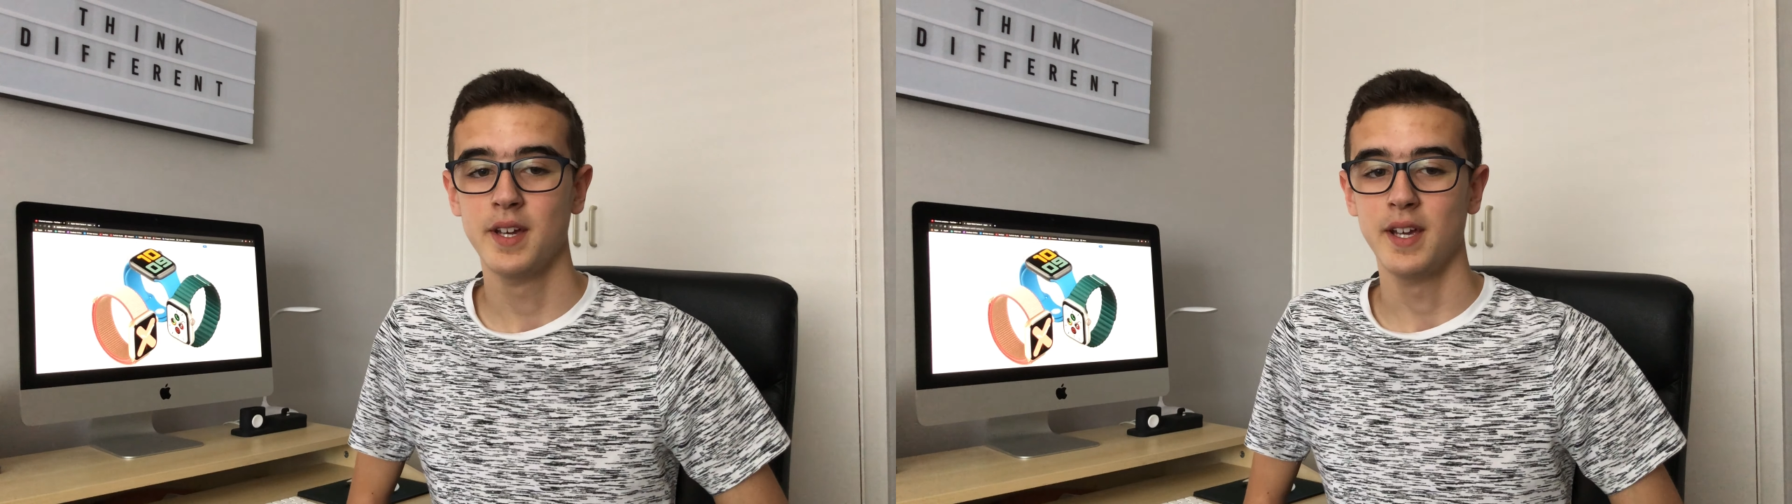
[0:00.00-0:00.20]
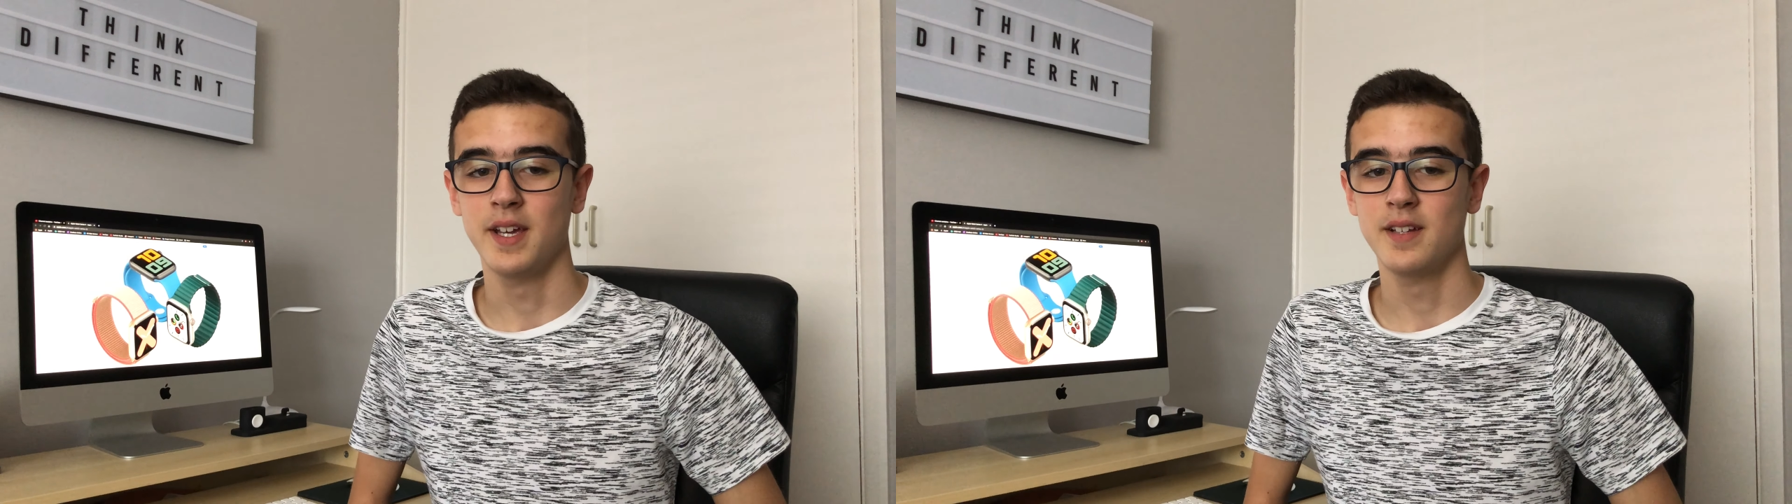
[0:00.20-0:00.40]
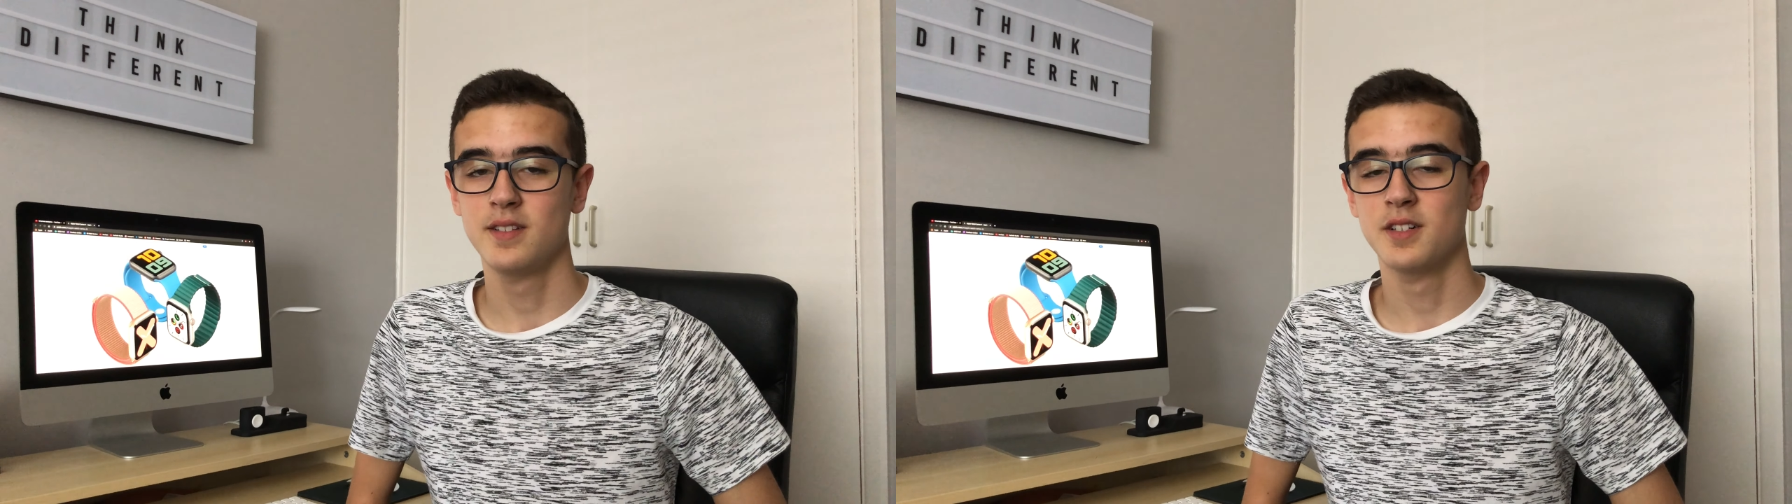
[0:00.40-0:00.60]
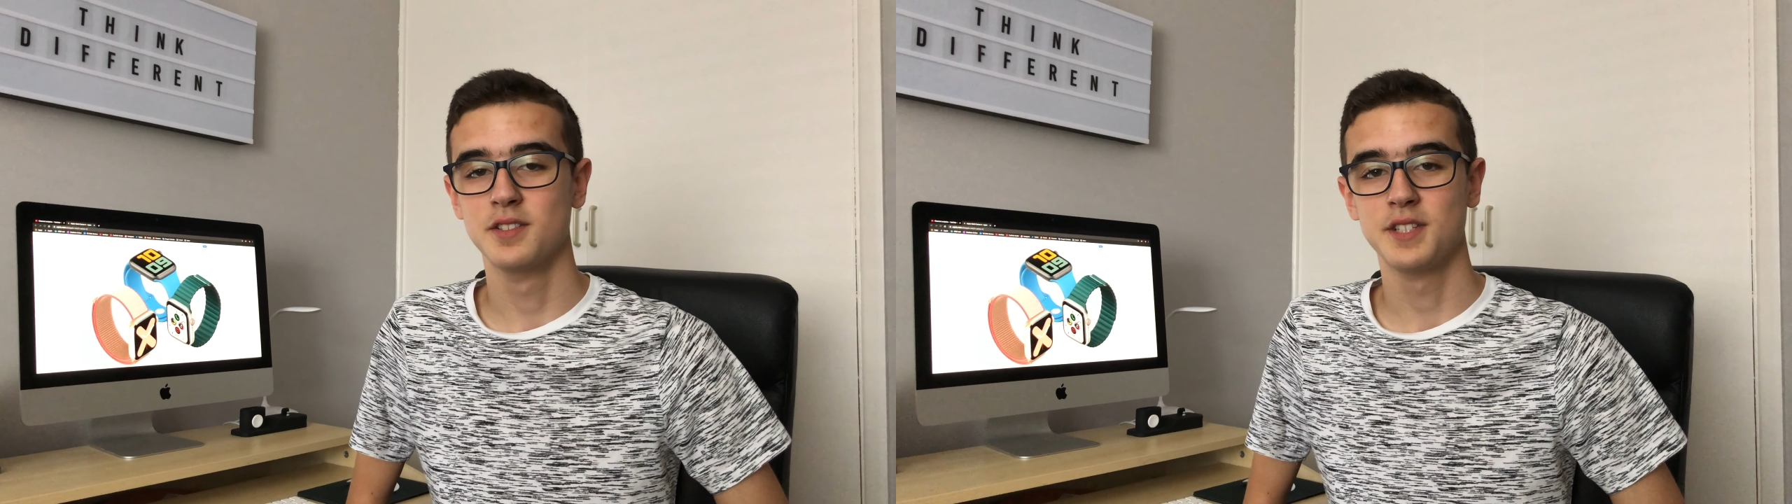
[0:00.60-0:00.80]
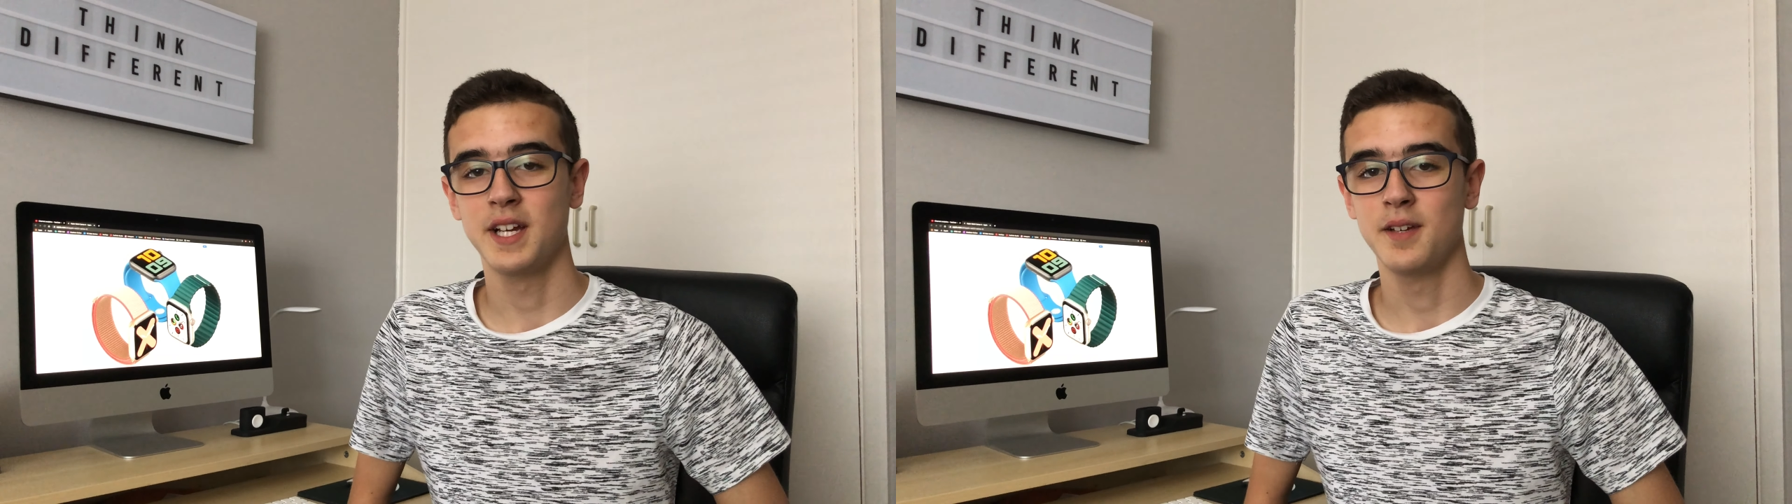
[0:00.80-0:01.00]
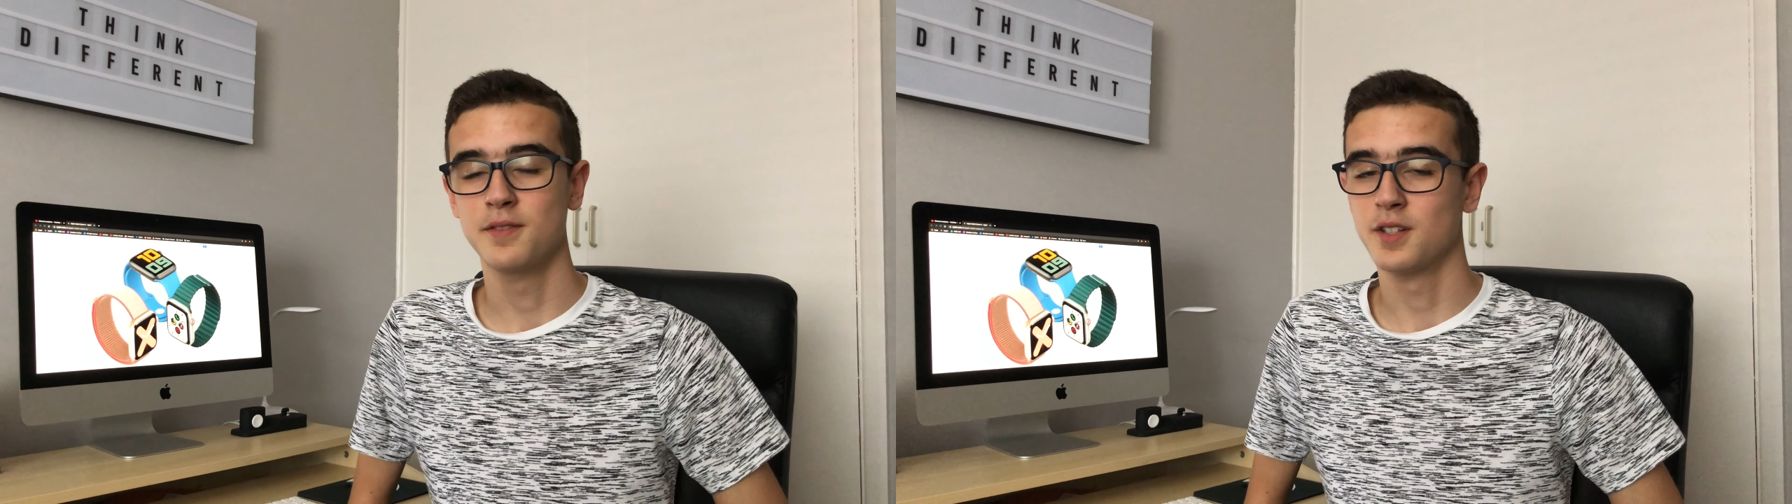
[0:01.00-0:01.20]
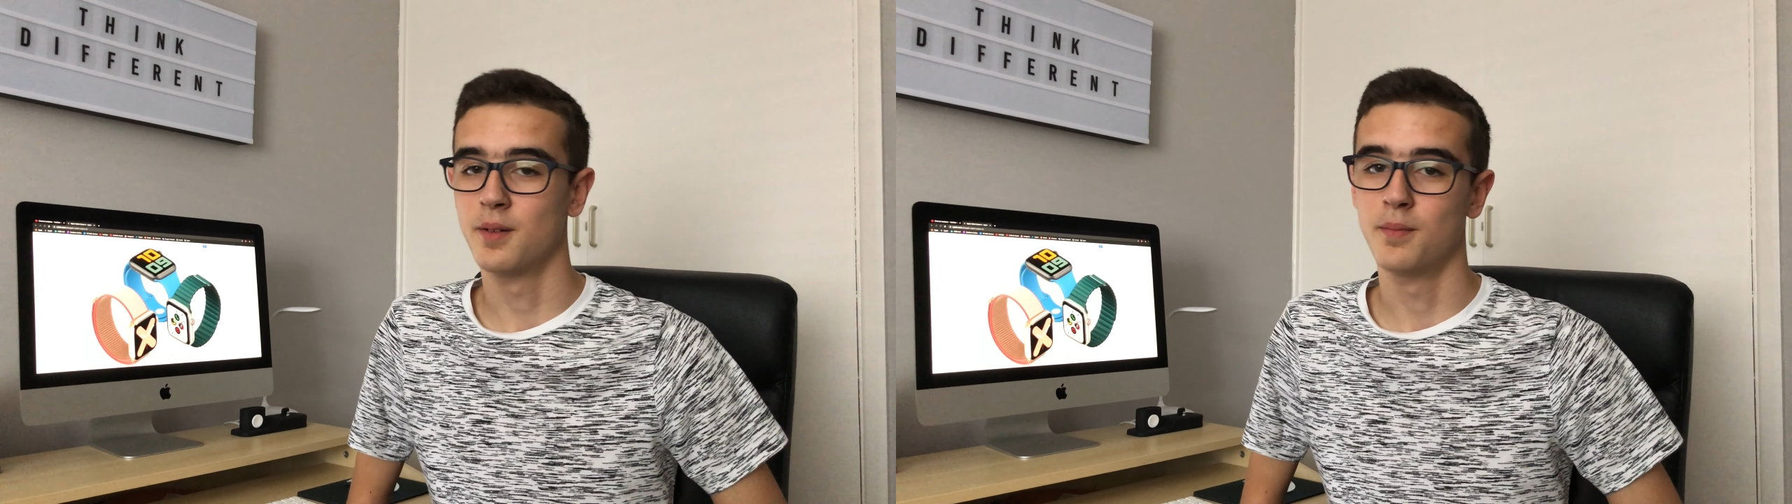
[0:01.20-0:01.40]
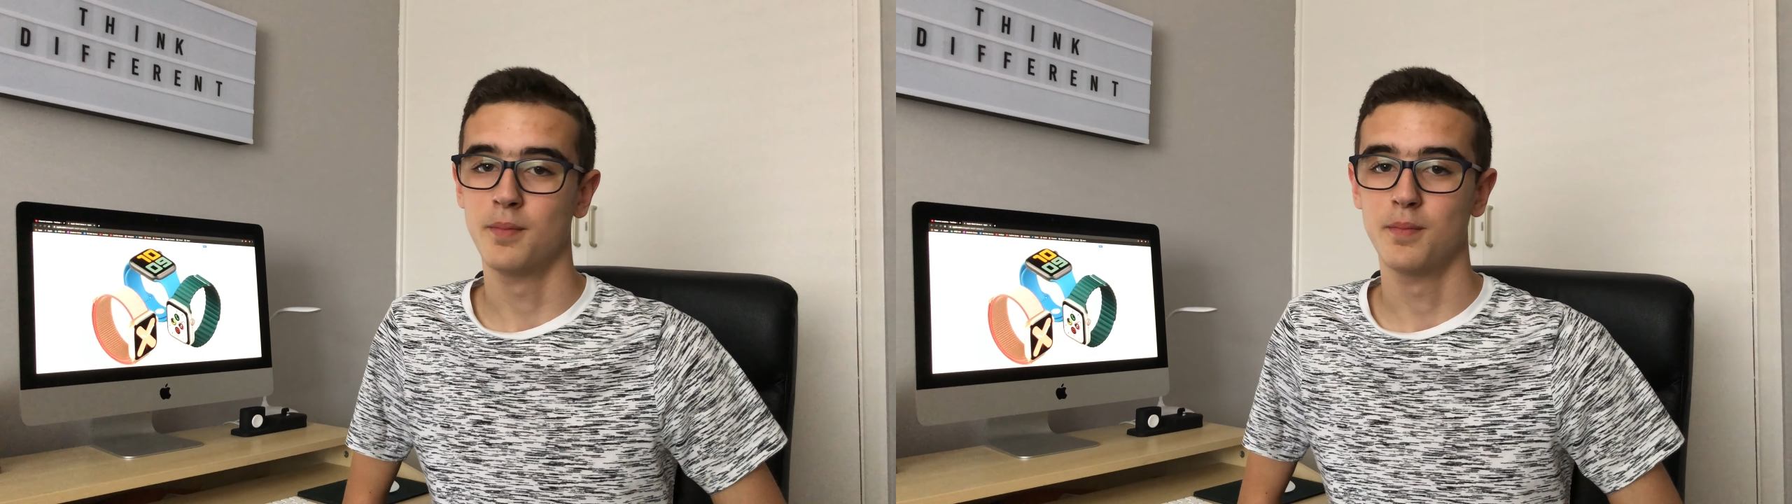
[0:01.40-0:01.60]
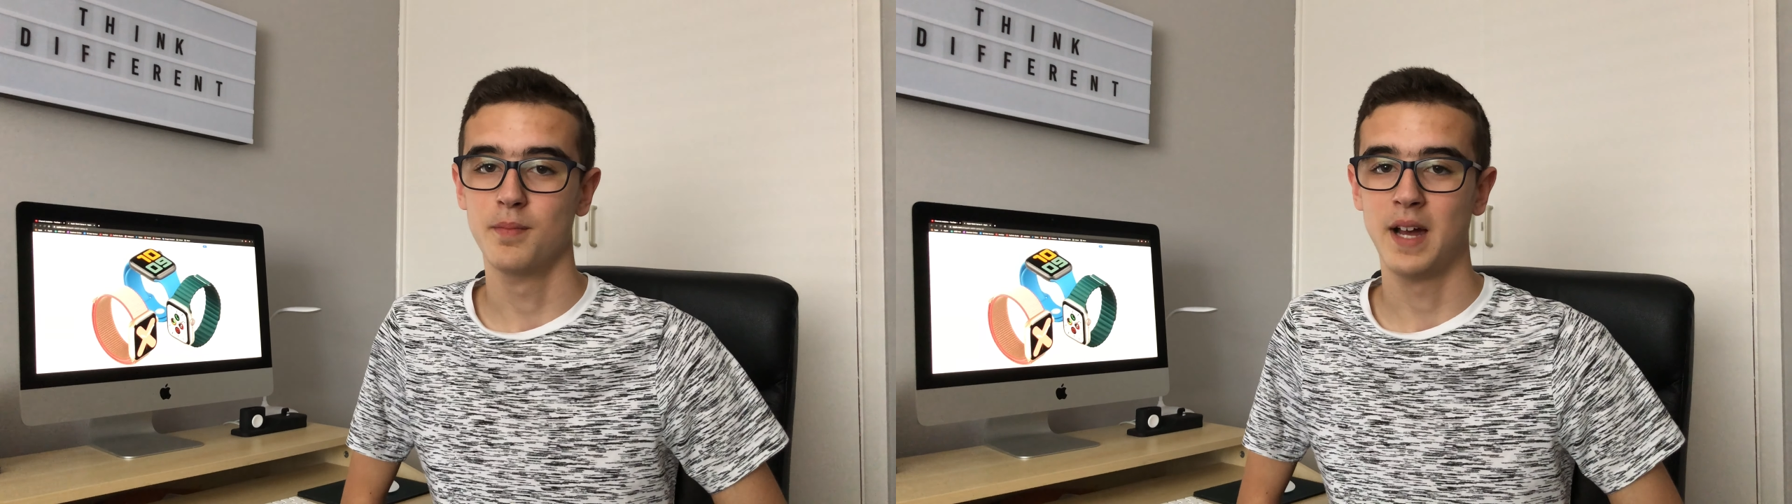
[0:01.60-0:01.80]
It does save some